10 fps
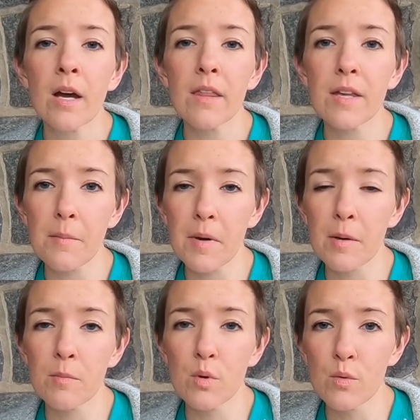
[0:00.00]
I think I'm going
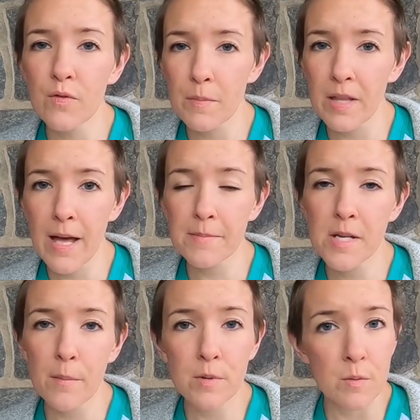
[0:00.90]
to move from a
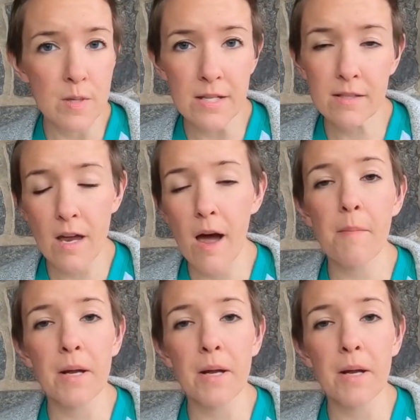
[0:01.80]
laptop to a desktop.